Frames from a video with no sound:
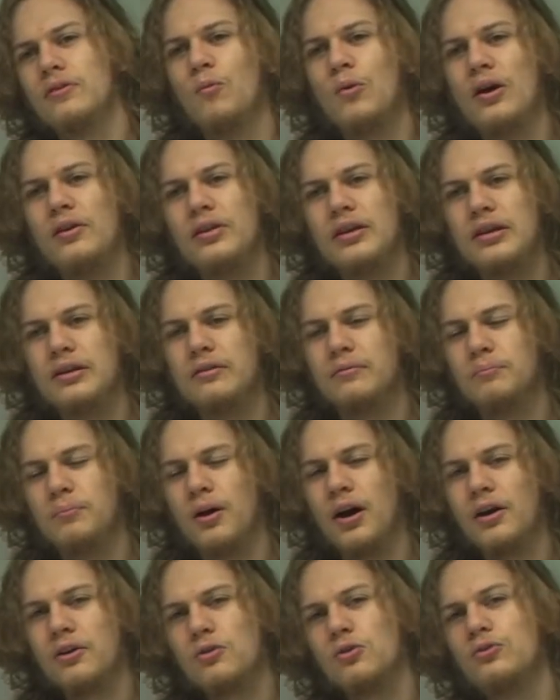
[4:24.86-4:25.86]
where the
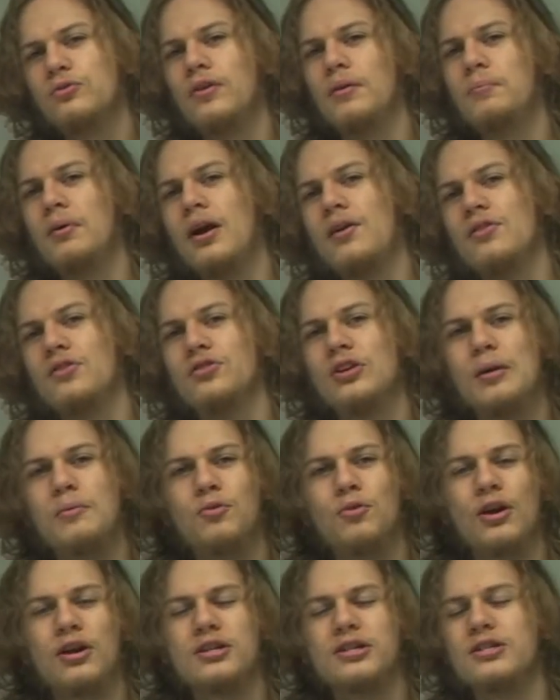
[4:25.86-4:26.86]
particles vibrate in the same
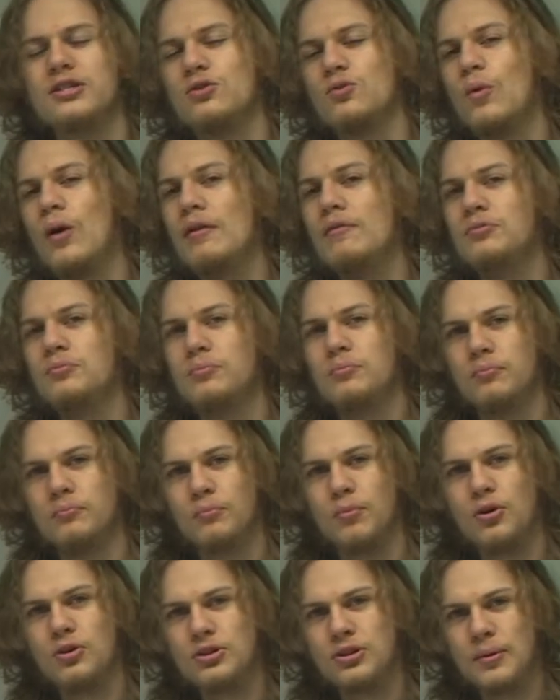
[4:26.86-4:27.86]
direction as the wave's
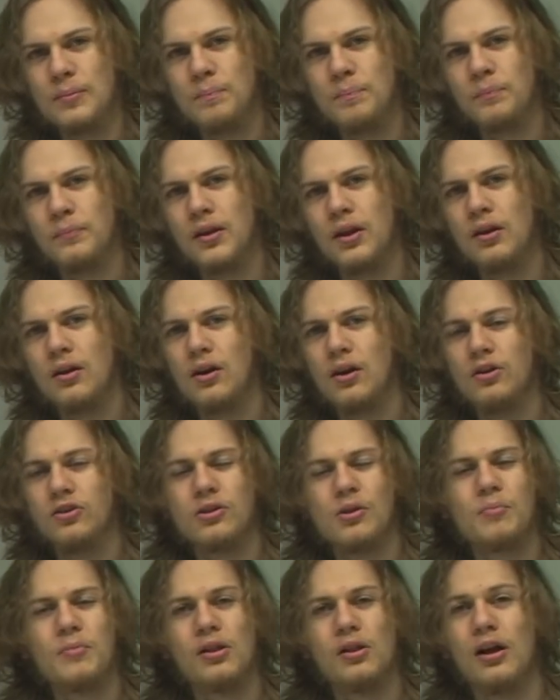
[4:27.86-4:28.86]
motion,
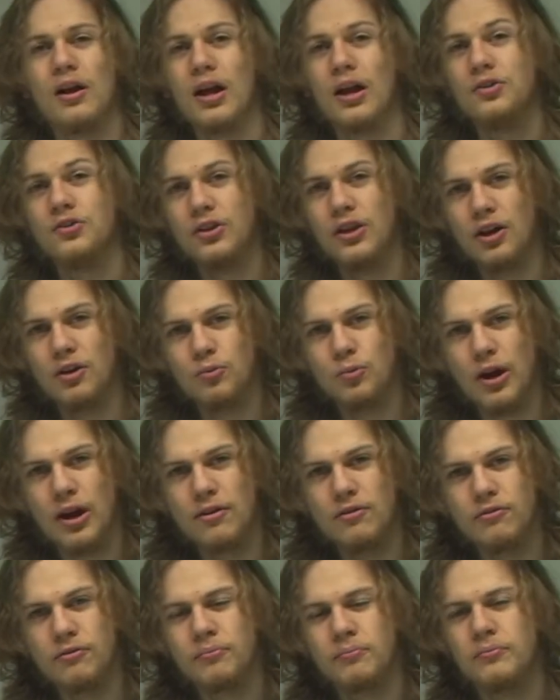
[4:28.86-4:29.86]
something like a sound
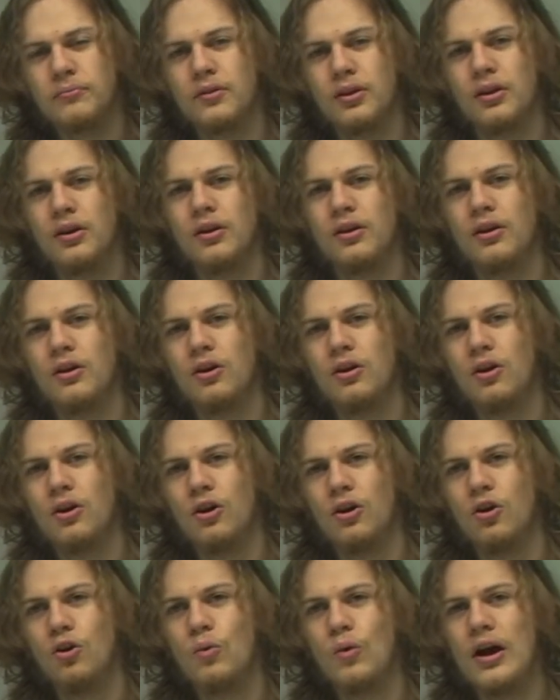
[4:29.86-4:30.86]
wave,
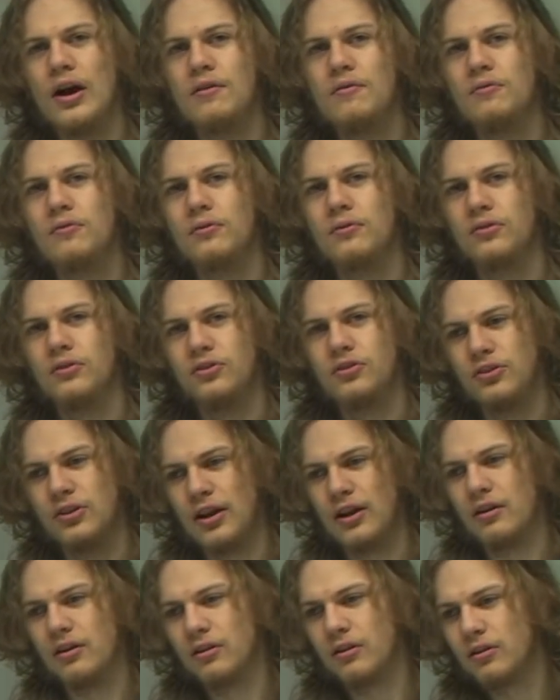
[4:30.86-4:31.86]
or a wave
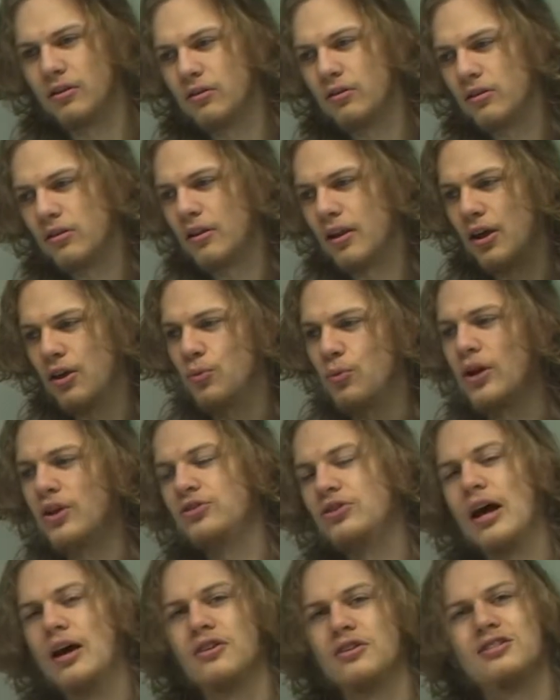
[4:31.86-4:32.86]
sent lengthways
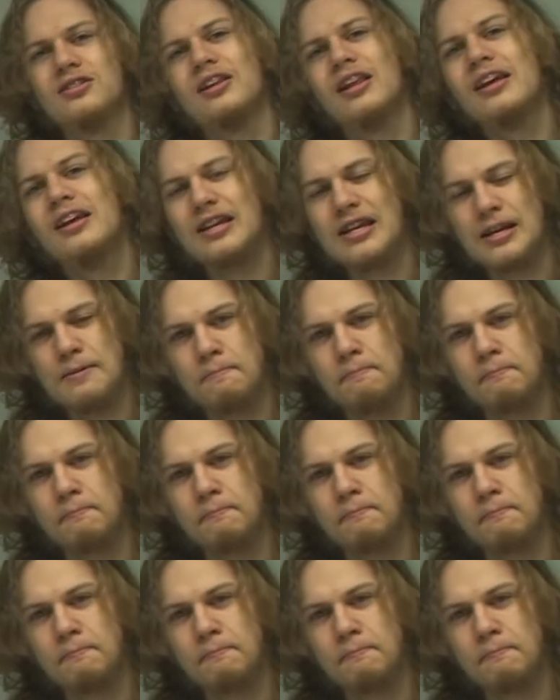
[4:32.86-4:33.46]
down a slinky.